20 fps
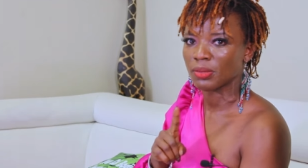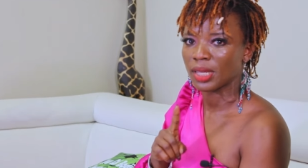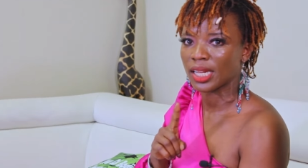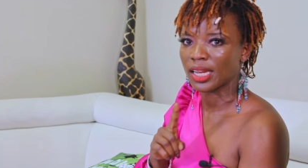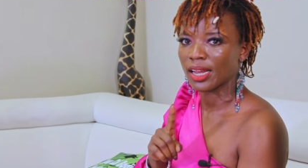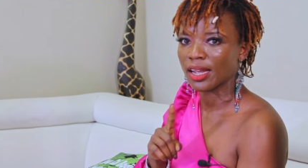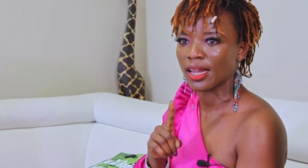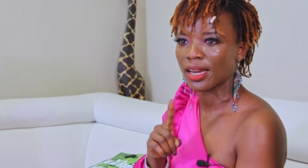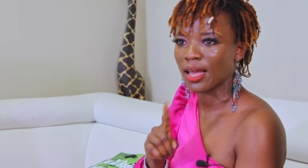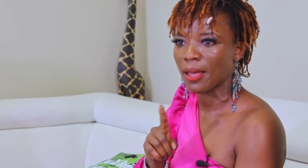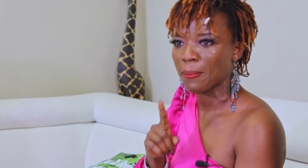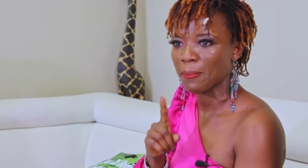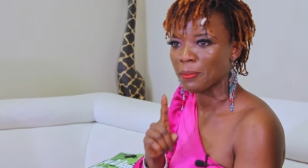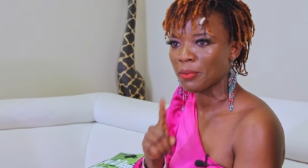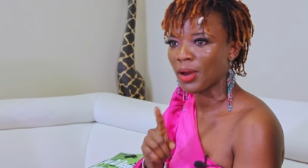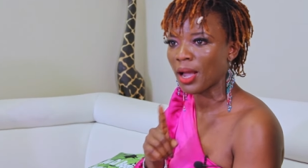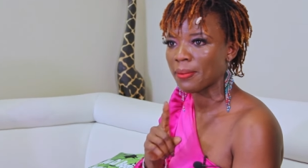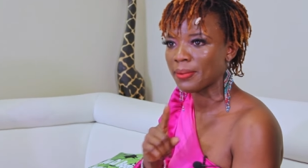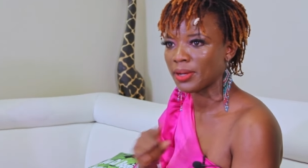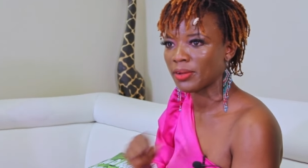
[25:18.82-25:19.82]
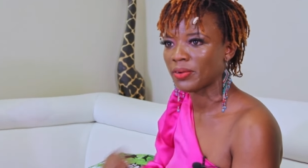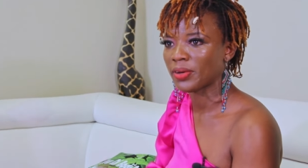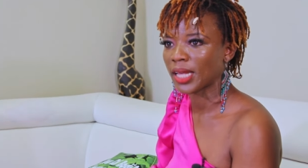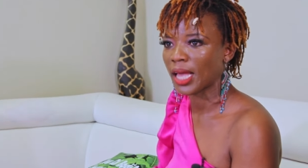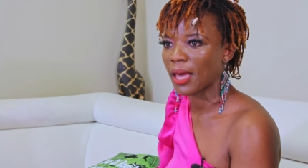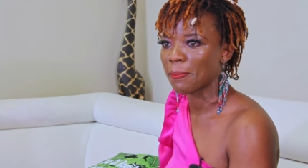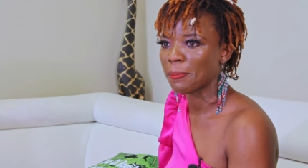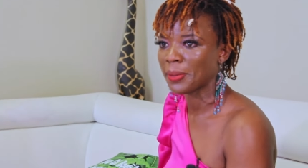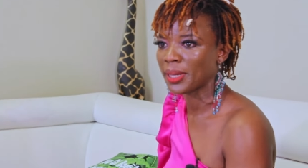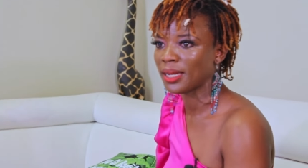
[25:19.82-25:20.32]
media and I probably will
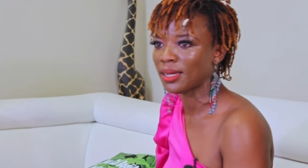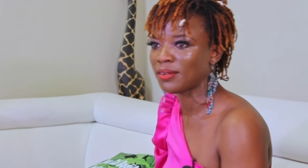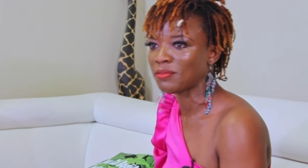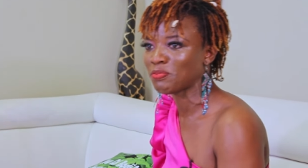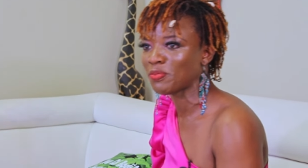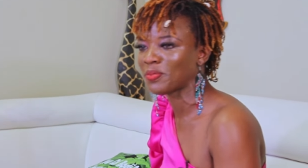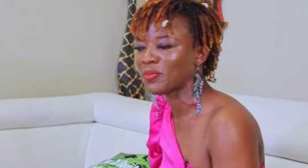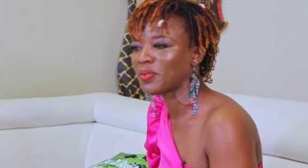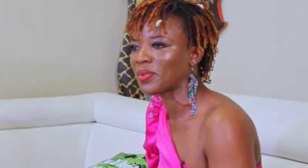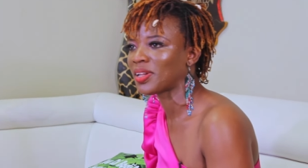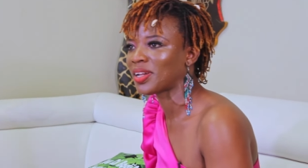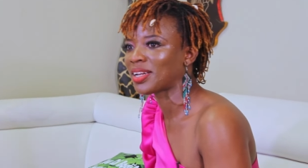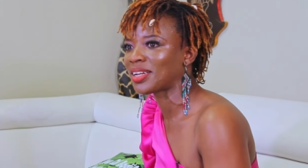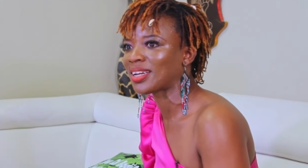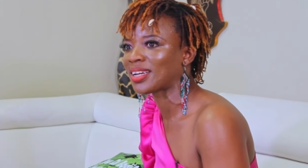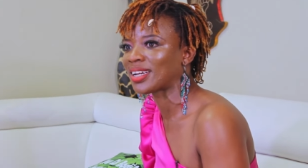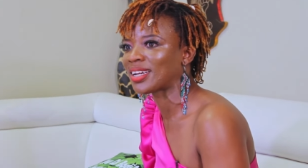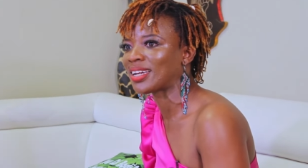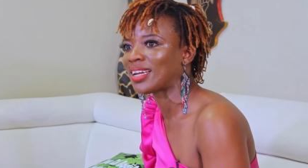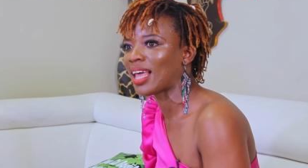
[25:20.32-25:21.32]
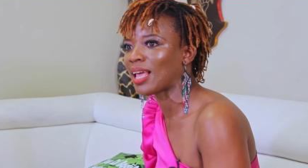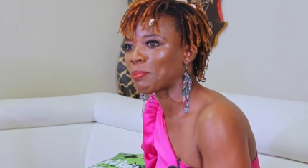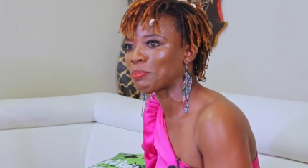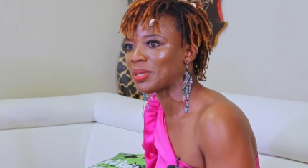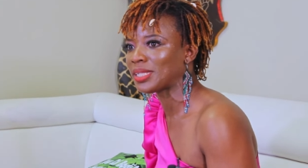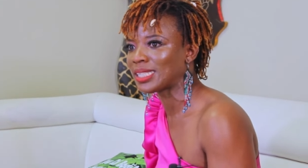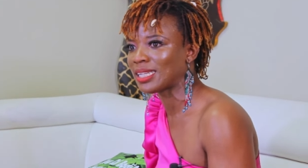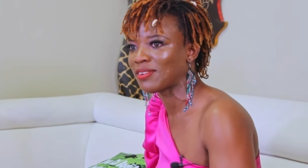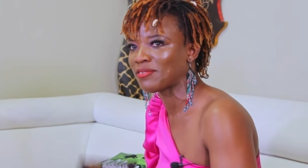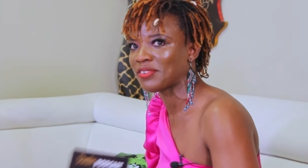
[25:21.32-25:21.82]
get bitten, like
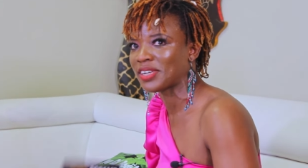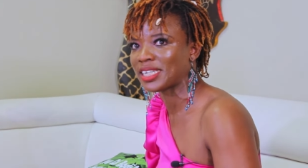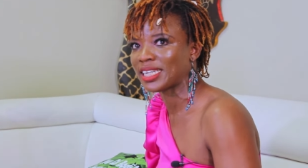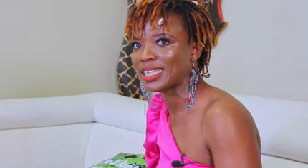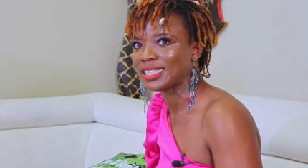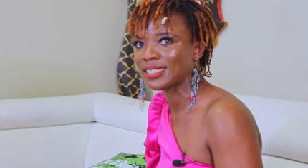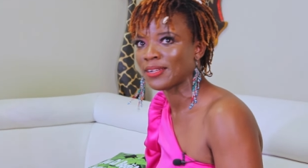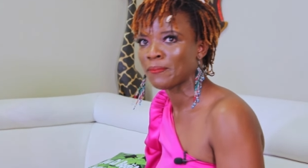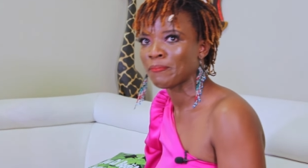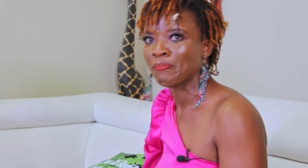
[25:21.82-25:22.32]
beaten for this,